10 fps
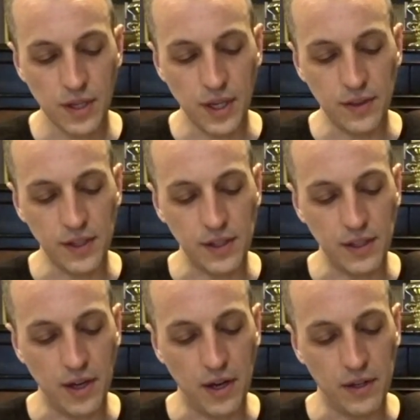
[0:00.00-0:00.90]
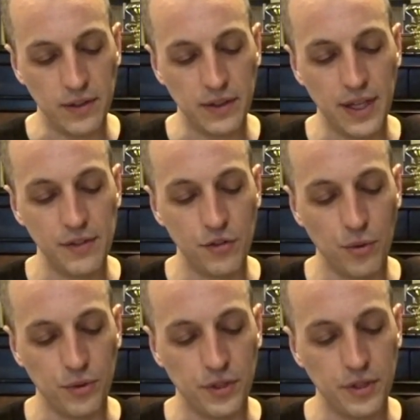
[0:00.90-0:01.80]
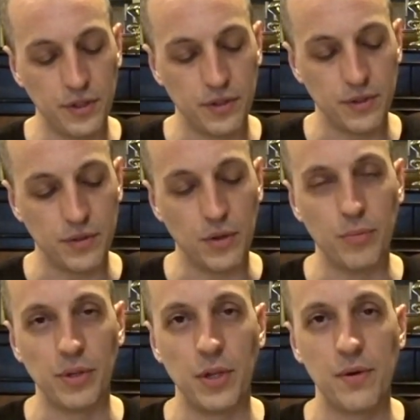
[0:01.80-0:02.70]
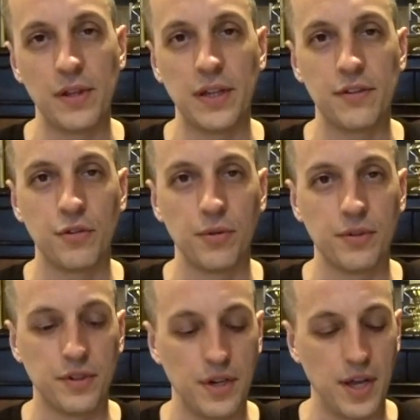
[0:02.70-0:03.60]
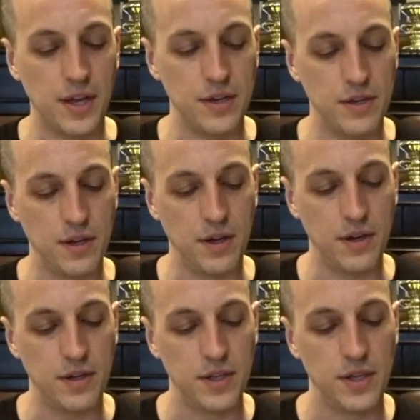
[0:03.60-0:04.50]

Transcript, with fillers: in the uh, lens holder or below the lens holder and uh,